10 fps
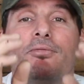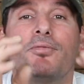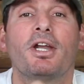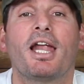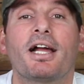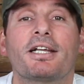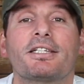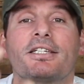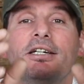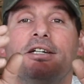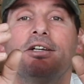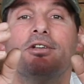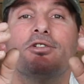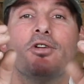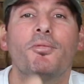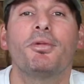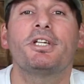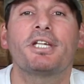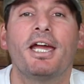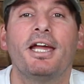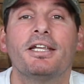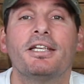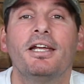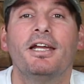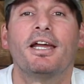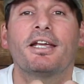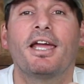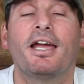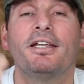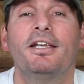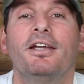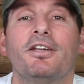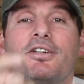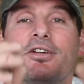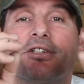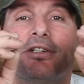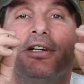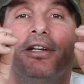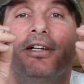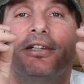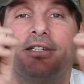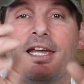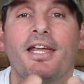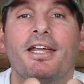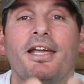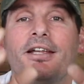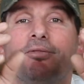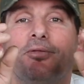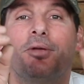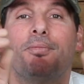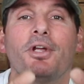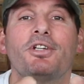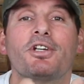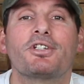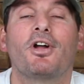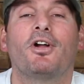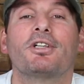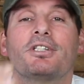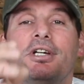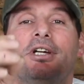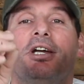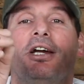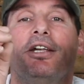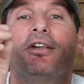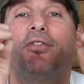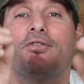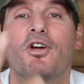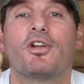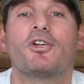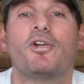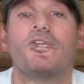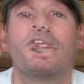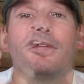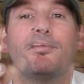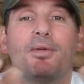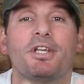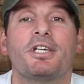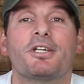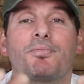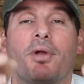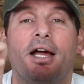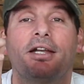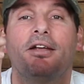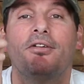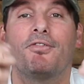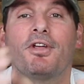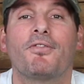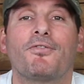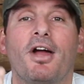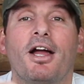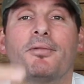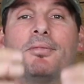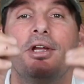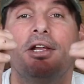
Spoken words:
relax. Don't be scared. Again, just take it with a pinch of salt. And if you've got a good business plan for your farm,